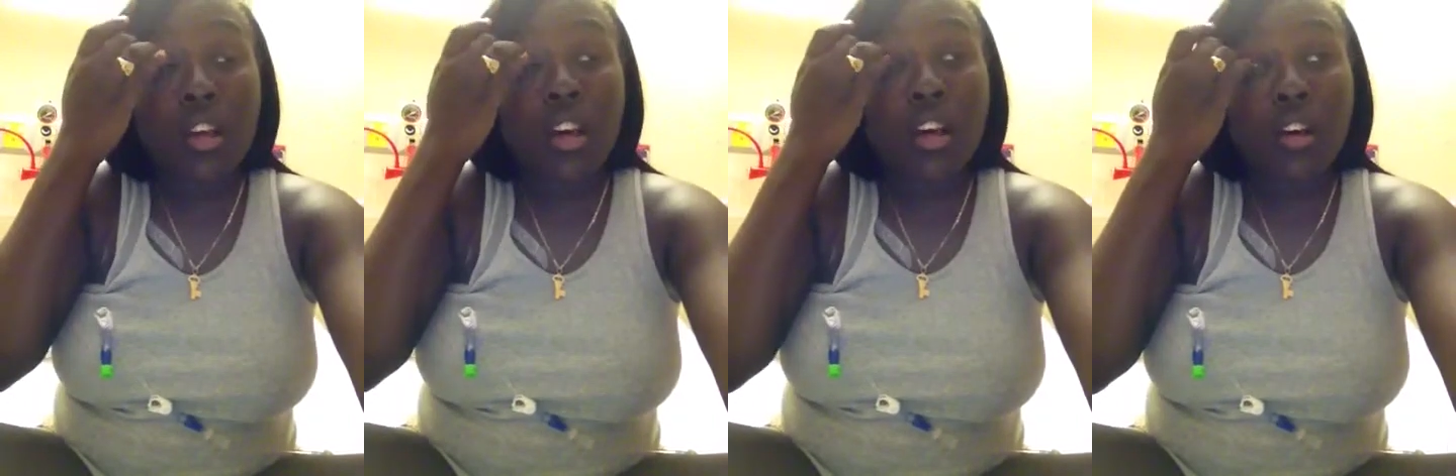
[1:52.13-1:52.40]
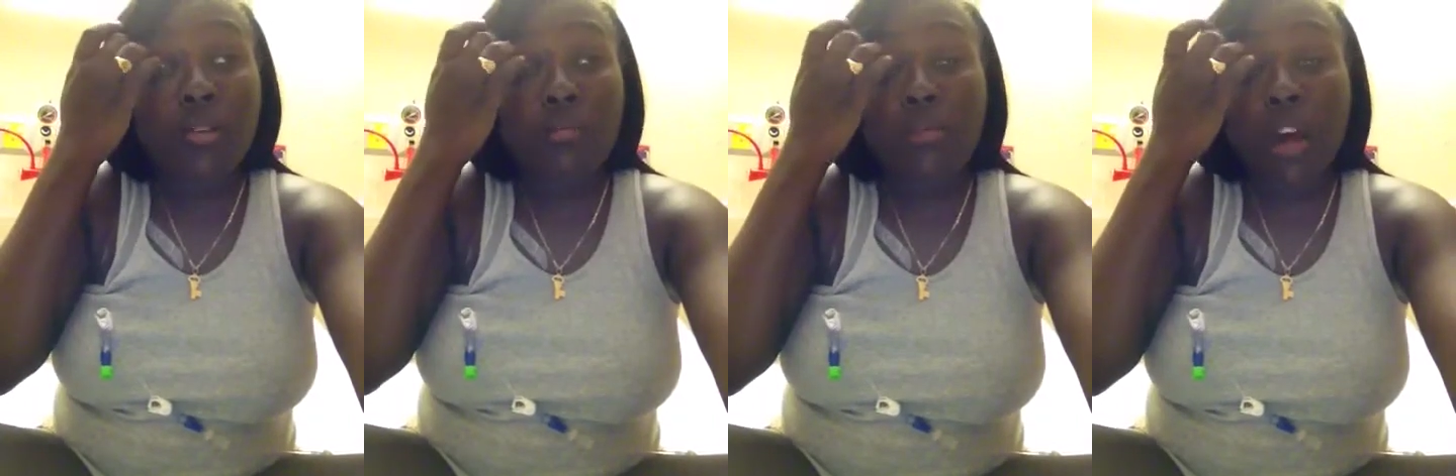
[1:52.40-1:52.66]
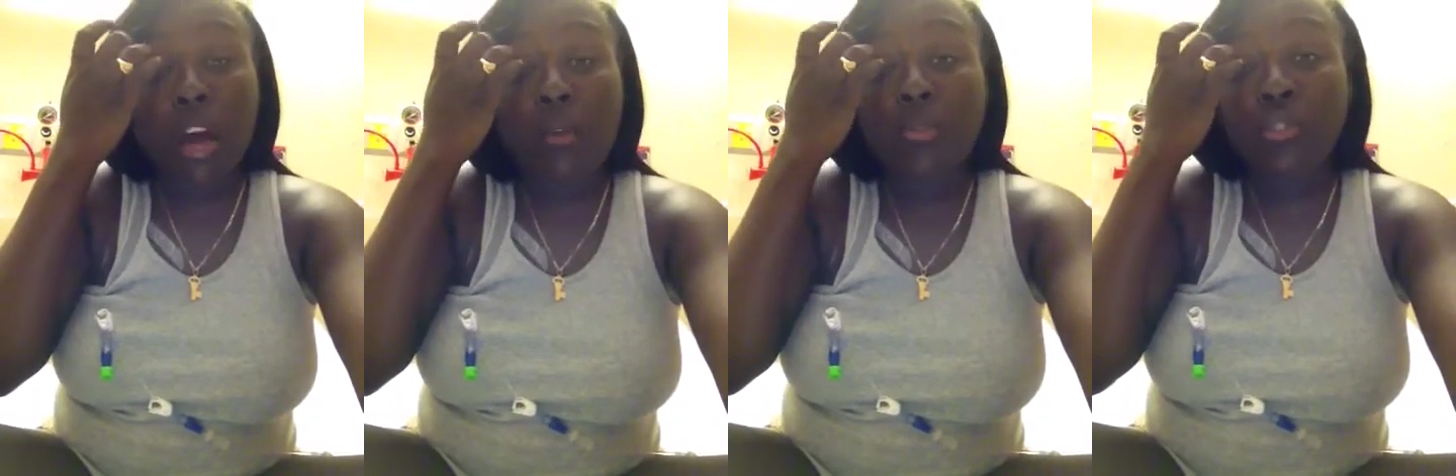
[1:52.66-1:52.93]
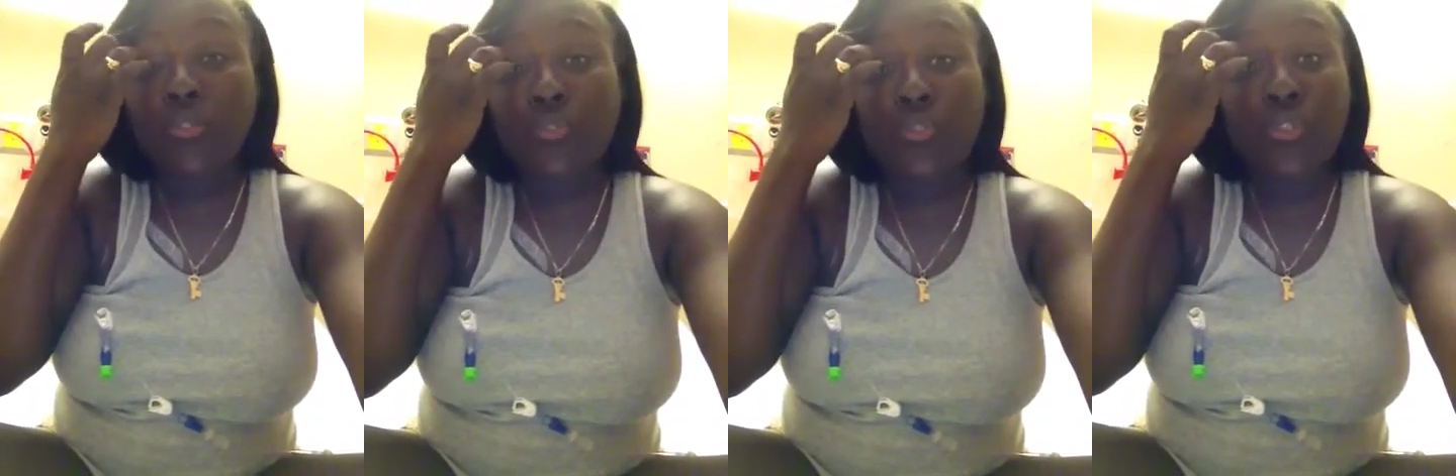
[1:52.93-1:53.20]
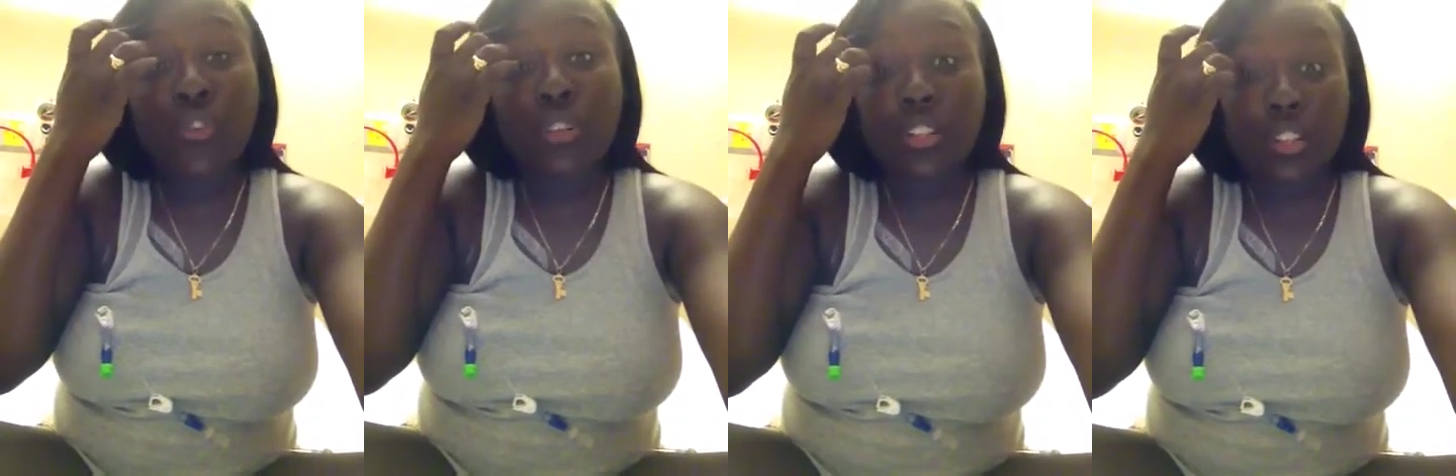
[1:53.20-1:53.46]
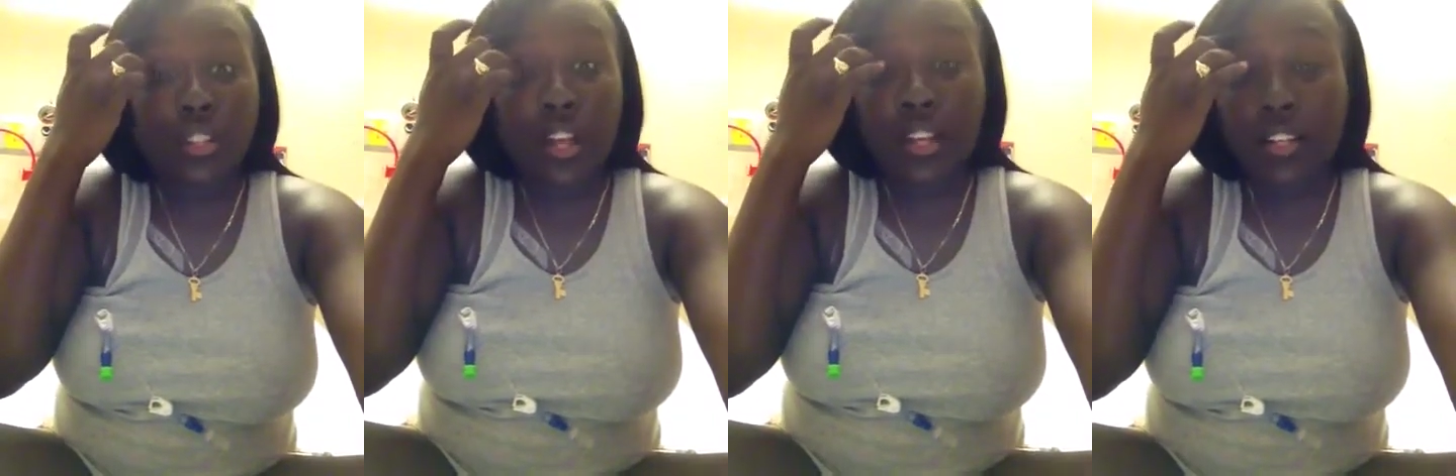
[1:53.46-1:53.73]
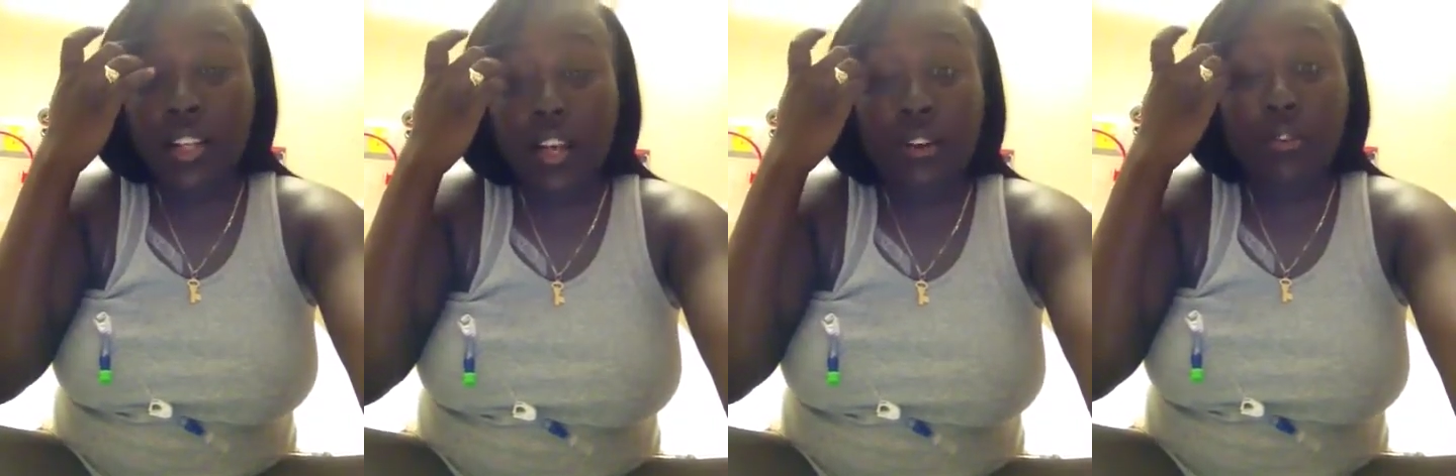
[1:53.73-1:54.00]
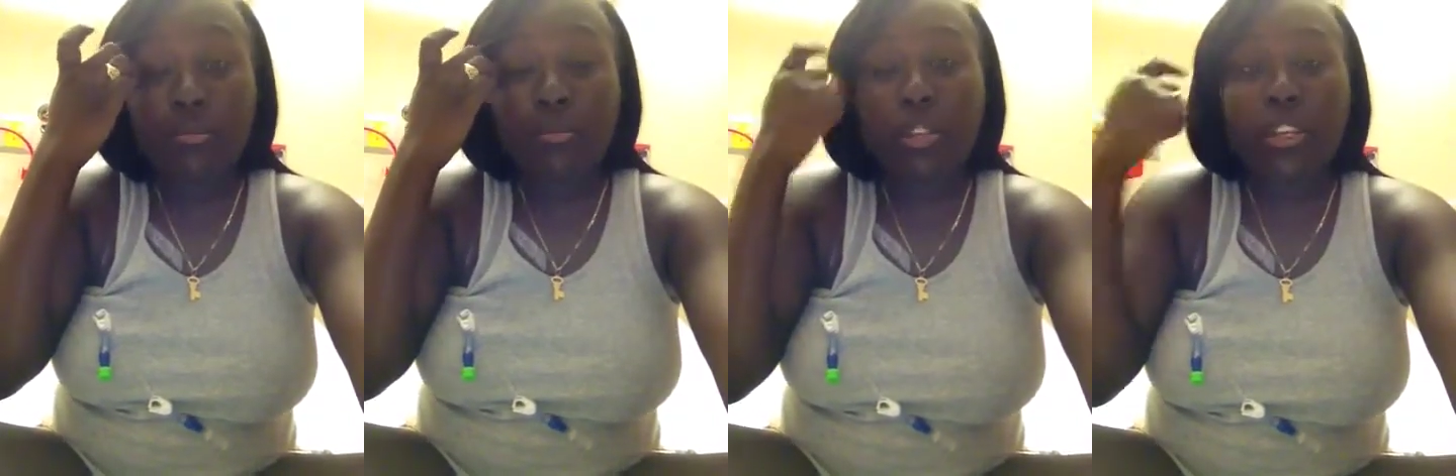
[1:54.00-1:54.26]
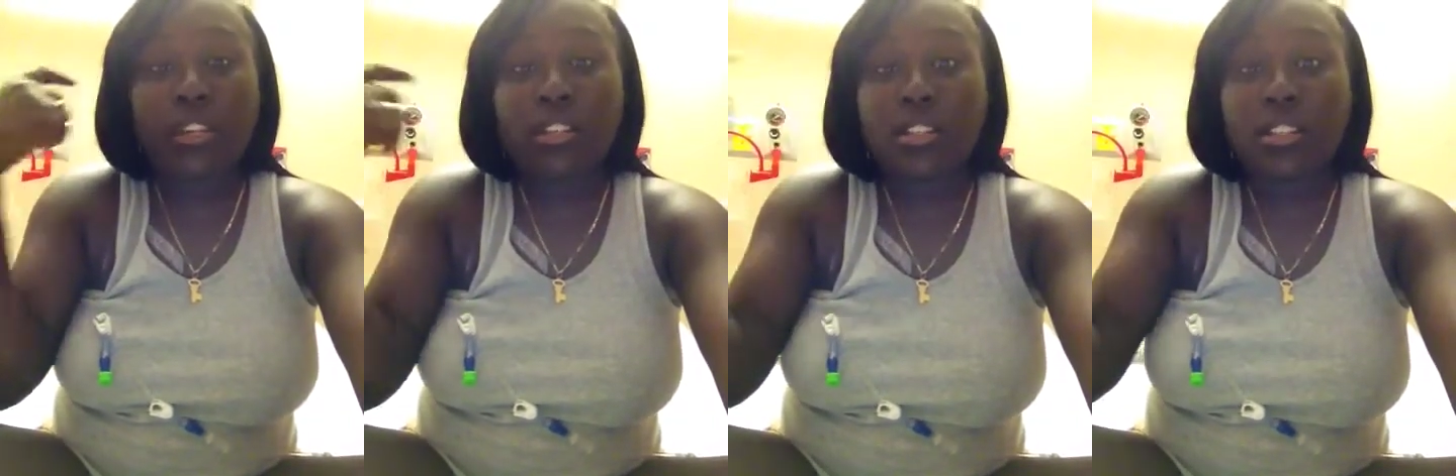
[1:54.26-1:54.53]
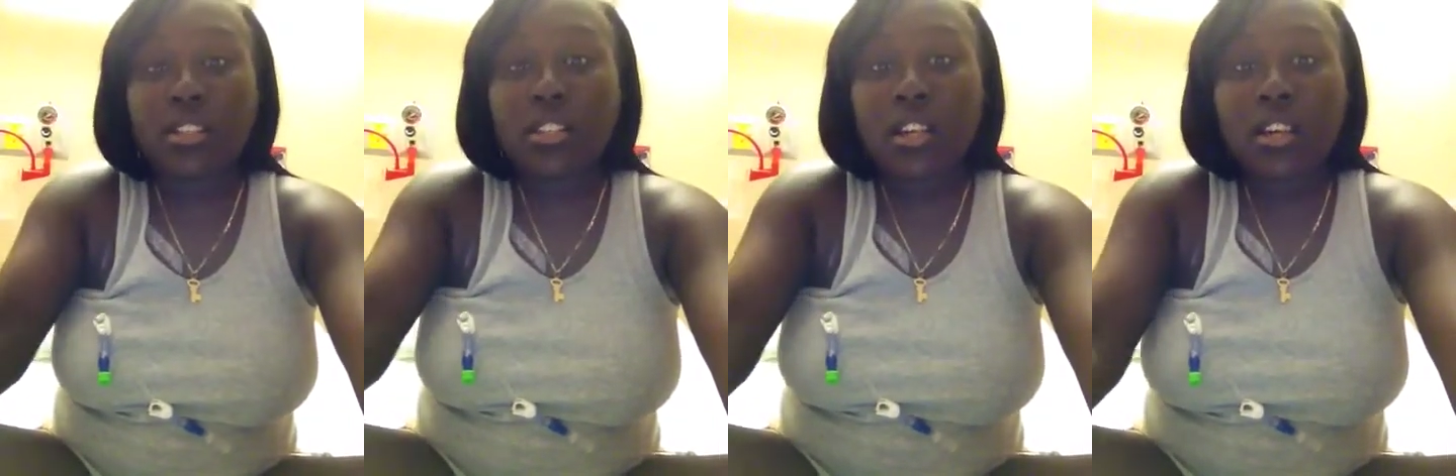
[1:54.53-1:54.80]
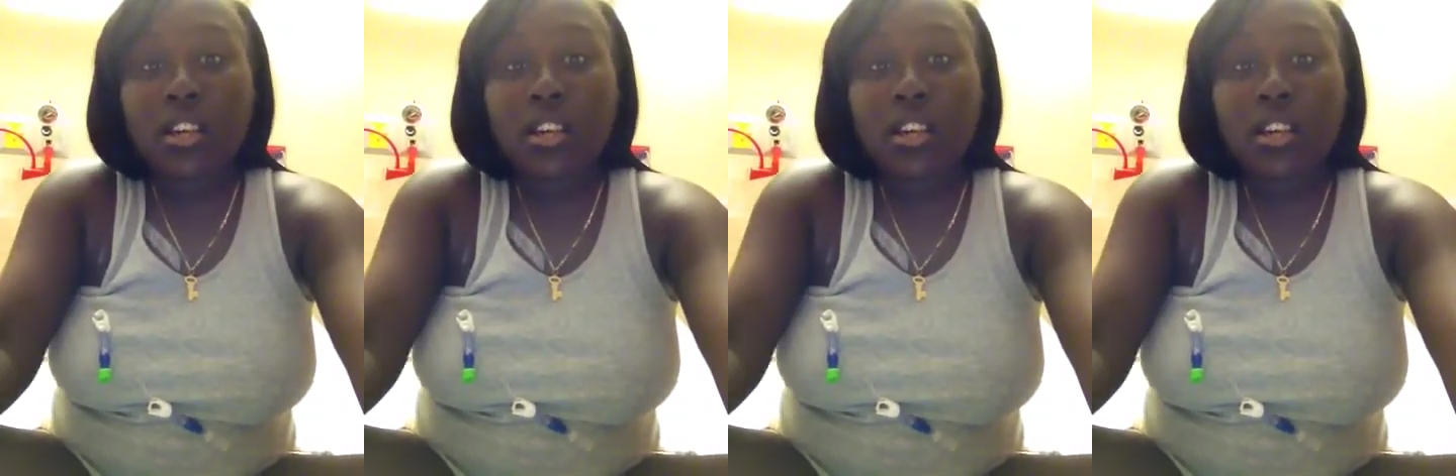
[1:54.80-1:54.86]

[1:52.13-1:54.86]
I was fully knocked out because